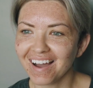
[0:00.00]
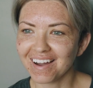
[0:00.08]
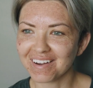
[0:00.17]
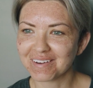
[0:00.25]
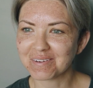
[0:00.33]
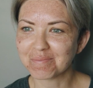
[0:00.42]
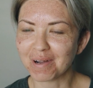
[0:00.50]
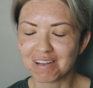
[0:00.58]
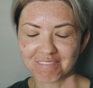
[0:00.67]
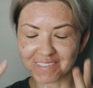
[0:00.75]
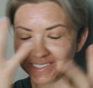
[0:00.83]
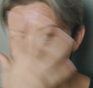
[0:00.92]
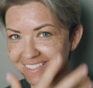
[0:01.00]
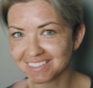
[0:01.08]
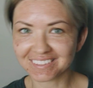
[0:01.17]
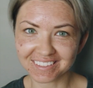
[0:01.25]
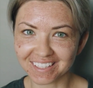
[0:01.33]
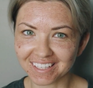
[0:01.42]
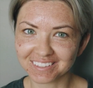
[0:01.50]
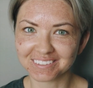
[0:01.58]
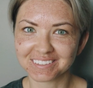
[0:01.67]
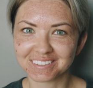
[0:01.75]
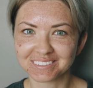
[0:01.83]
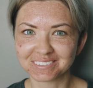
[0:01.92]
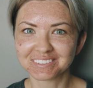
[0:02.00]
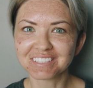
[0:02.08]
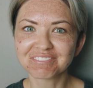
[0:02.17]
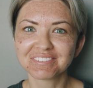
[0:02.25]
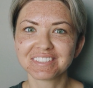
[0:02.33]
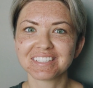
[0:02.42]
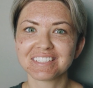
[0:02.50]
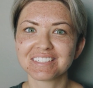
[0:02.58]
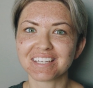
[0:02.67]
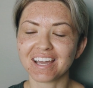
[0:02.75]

Obviously I look a little different.